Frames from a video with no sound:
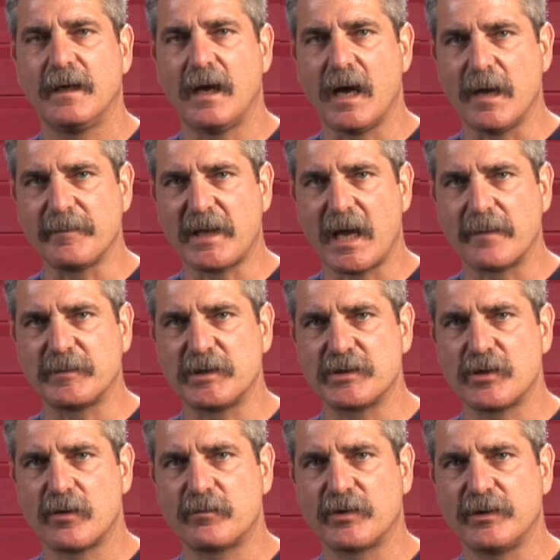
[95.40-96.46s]
I'm Captain
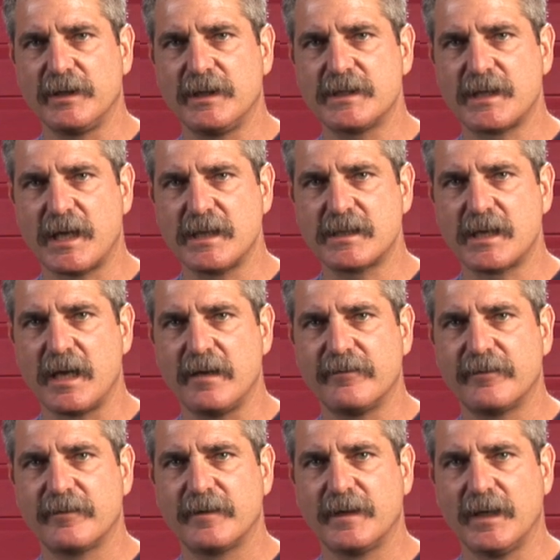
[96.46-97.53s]
Joe Bruni. Stay
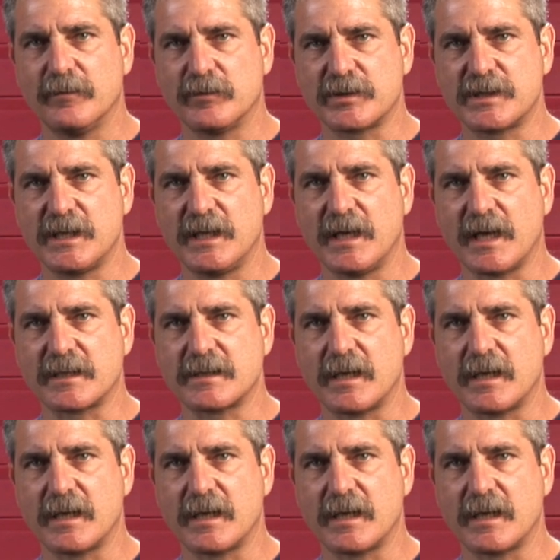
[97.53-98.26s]
safe, and we'll see you next